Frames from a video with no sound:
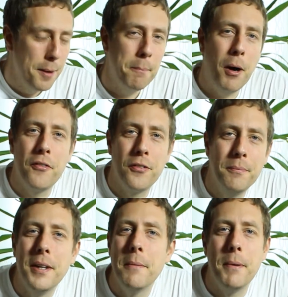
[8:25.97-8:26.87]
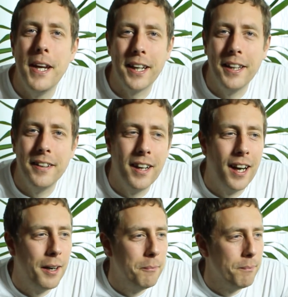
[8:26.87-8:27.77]
apart from it being
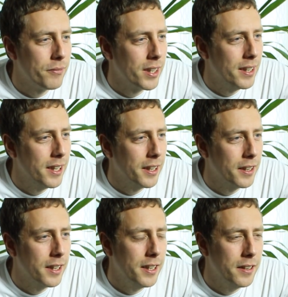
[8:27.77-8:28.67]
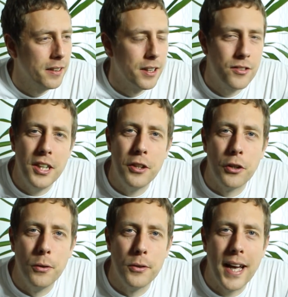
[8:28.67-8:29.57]
in Tea
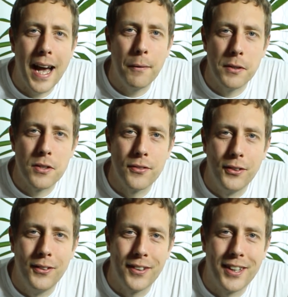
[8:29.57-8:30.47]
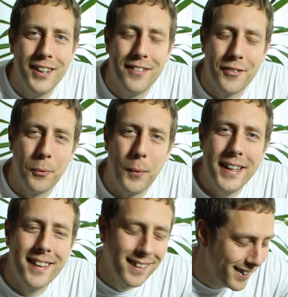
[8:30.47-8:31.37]
Guru Towers for a
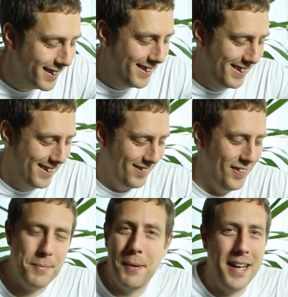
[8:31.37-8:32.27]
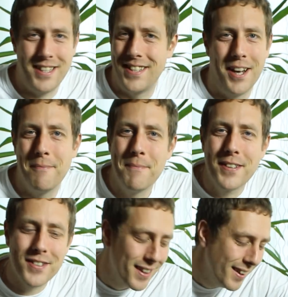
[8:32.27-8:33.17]
week, which hasn't done
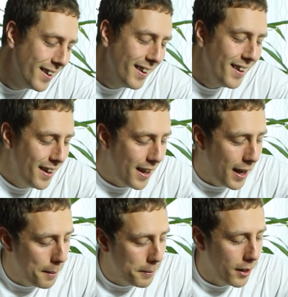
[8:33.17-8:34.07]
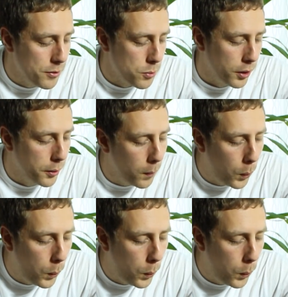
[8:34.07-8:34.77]
much. But no, it's all good.